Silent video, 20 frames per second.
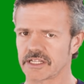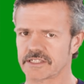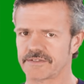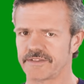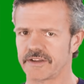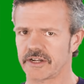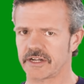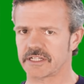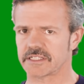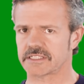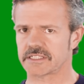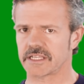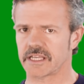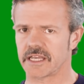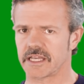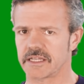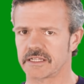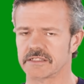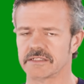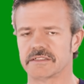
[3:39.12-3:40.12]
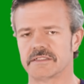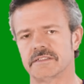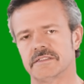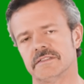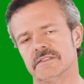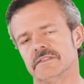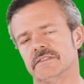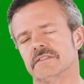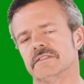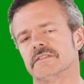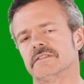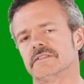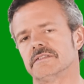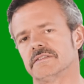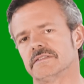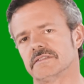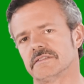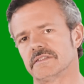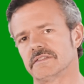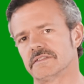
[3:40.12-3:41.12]
looks fierce, and
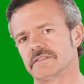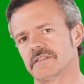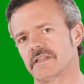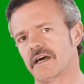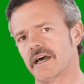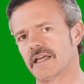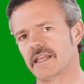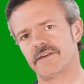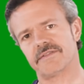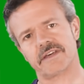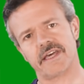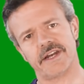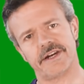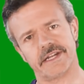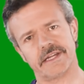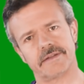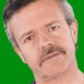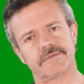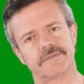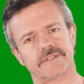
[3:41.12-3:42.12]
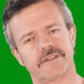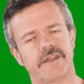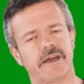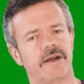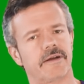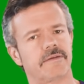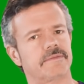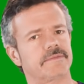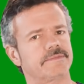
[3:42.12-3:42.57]
I love Kennedy, so there.